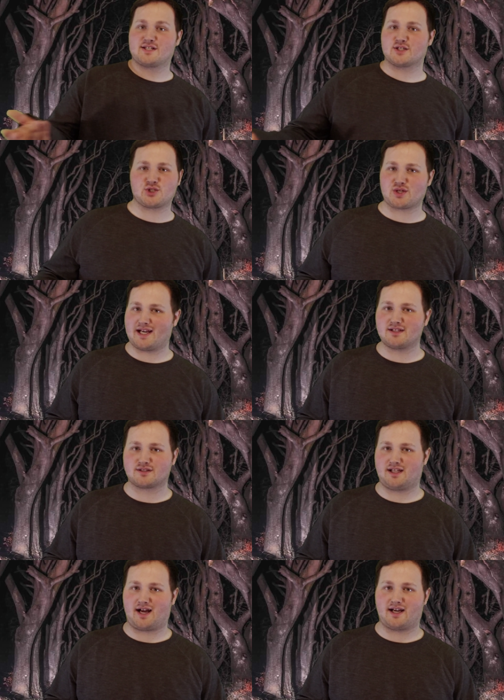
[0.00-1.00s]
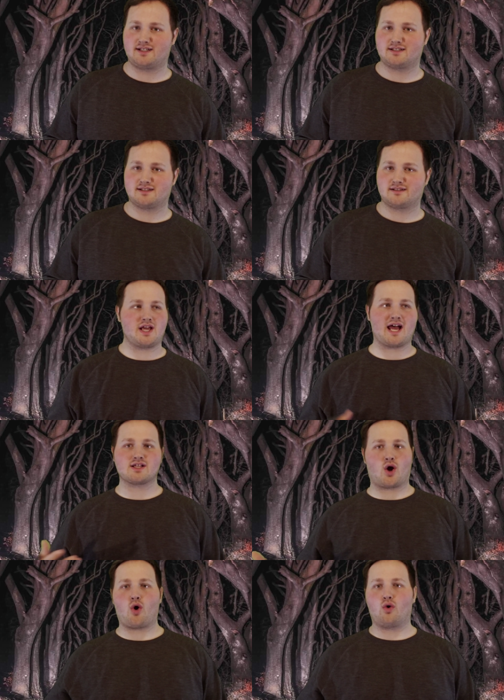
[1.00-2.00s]
is a trailer line.
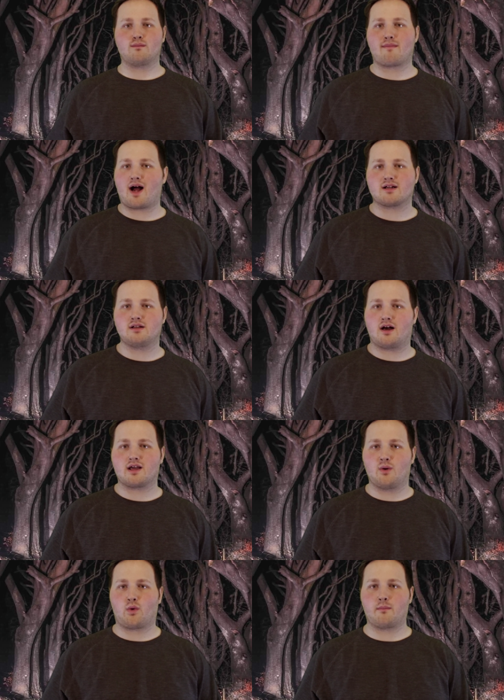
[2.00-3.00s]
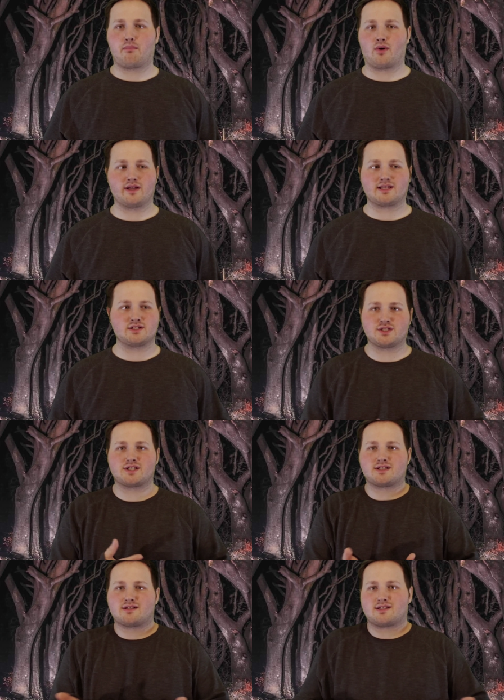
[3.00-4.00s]
She has a whole monologue at one point
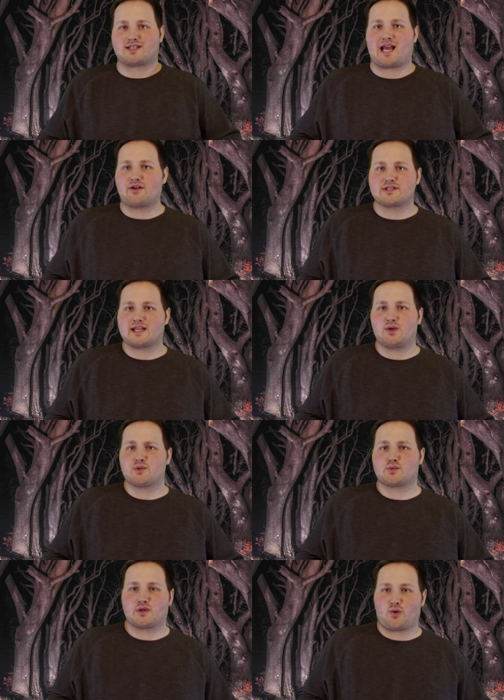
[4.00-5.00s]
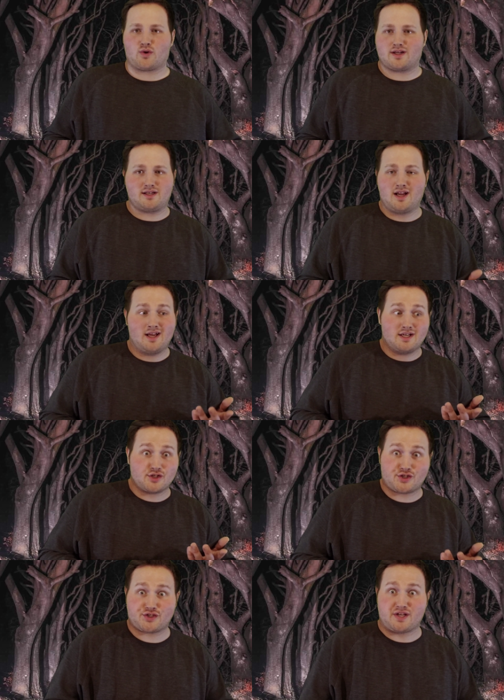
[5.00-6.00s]
that just sounds like it was recorded
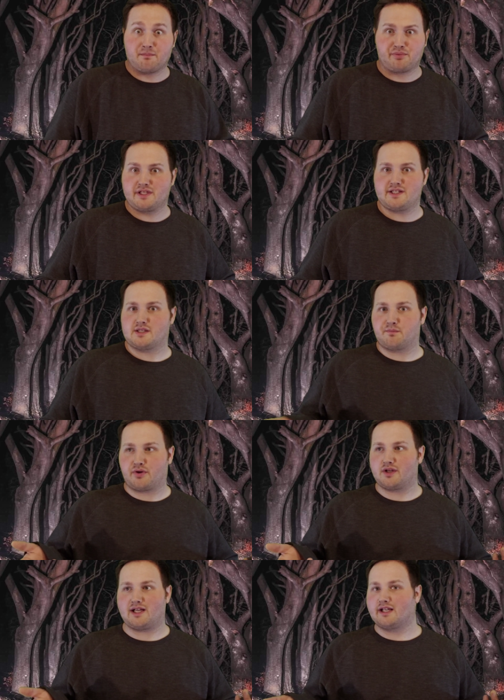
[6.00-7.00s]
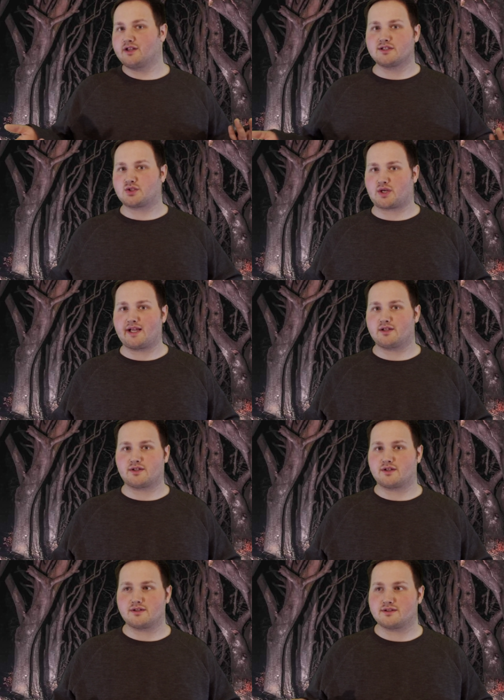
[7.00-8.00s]
simply to put in the
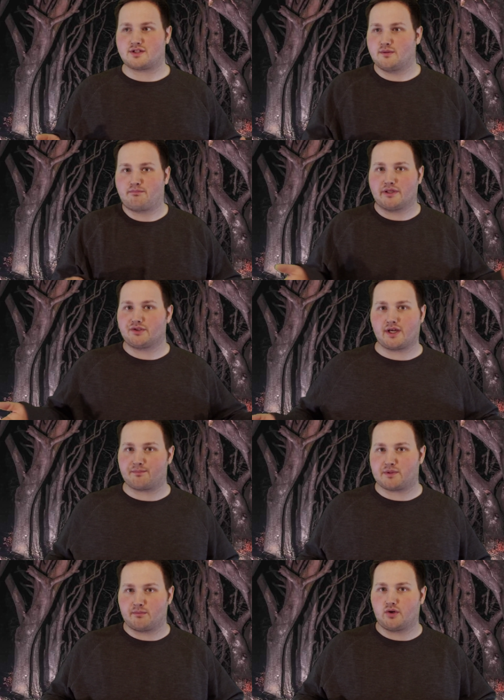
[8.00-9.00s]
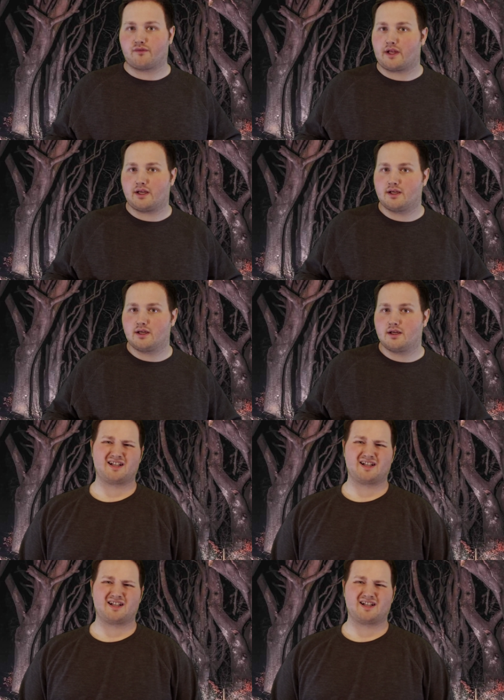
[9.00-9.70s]
trailer to build up the movie.